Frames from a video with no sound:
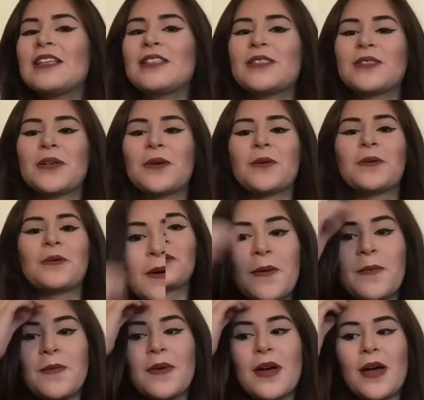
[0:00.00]
So
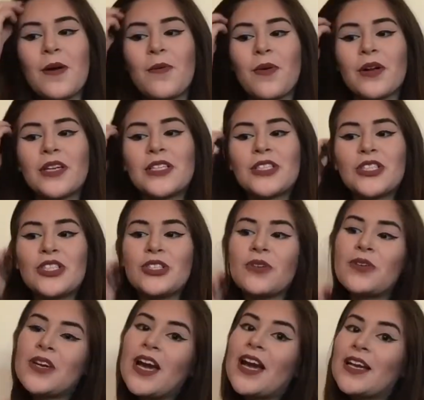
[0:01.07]
um, I wanted to show
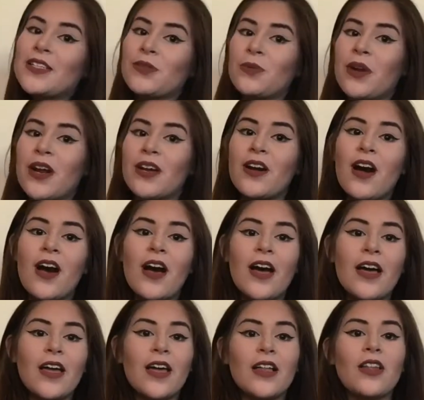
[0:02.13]
you guys what I
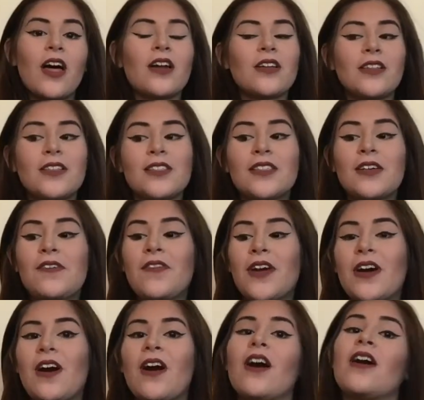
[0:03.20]
got. A lot of this stuff I
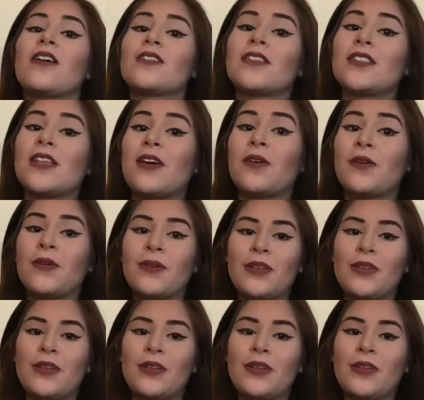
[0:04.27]
got on sale.